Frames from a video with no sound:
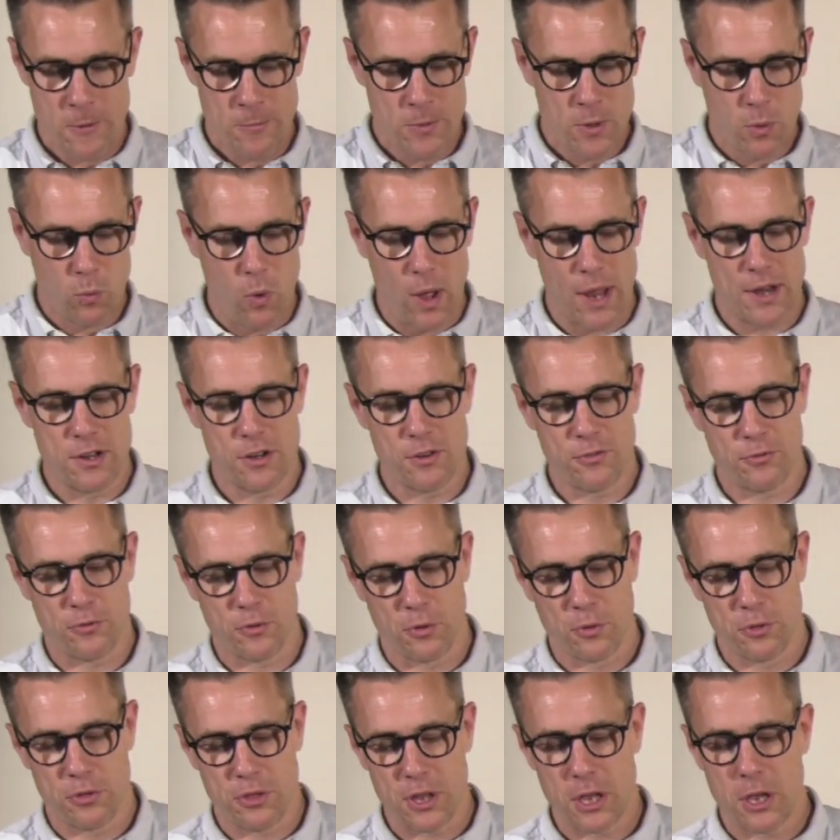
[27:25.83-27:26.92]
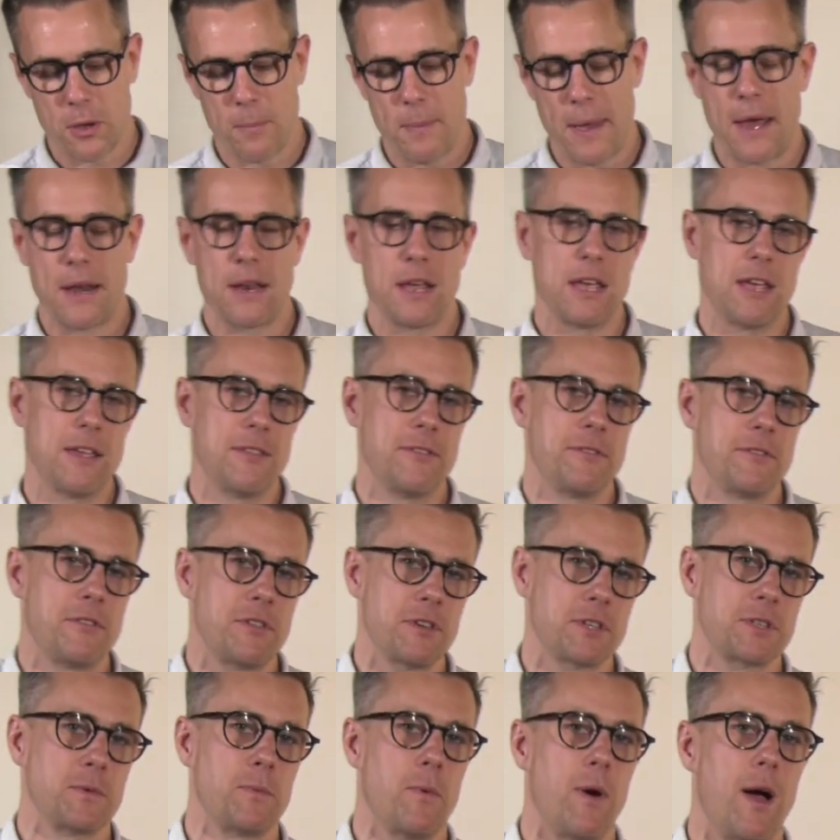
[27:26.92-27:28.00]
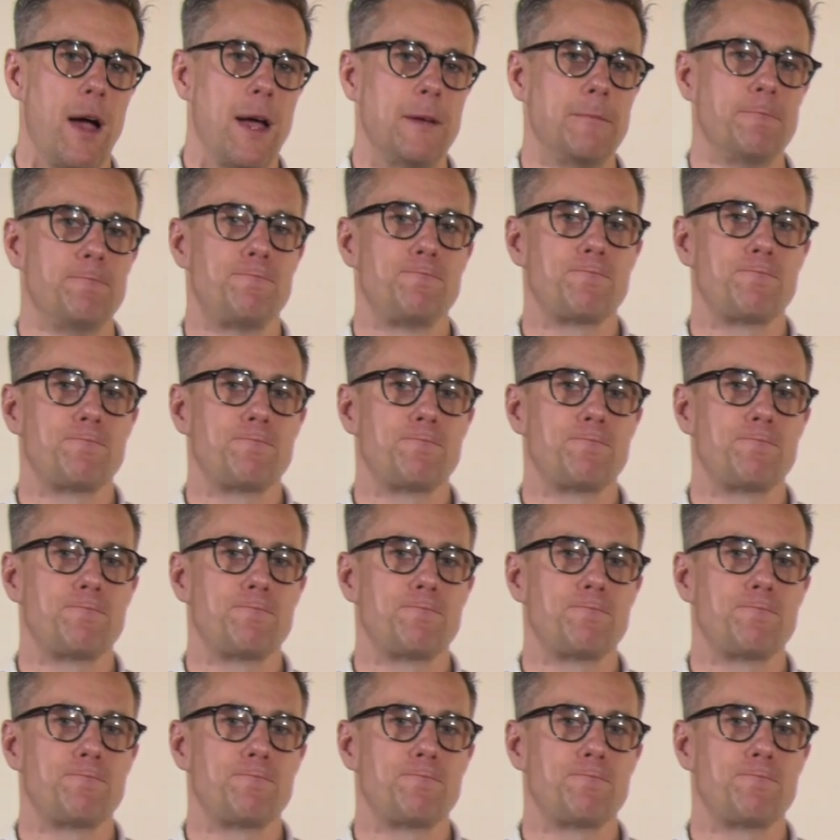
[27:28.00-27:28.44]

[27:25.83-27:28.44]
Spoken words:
wonderful. Think about it in this way.